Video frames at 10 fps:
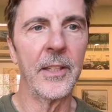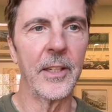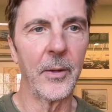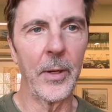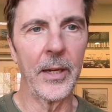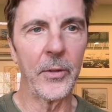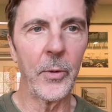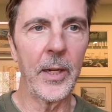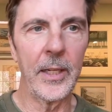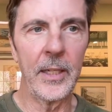around
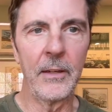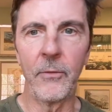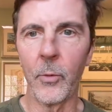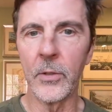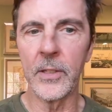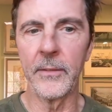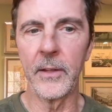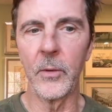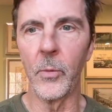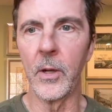280E,
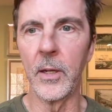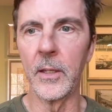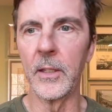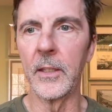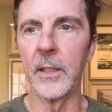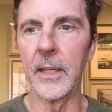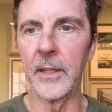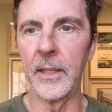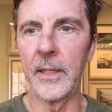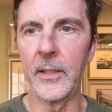471,
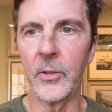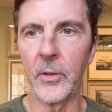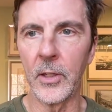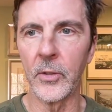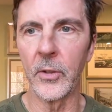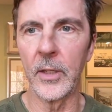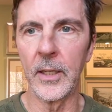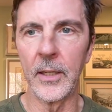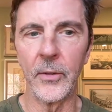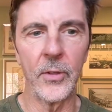entity
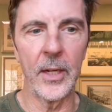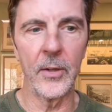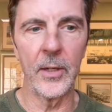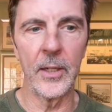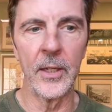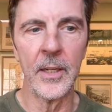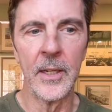structuring, etc.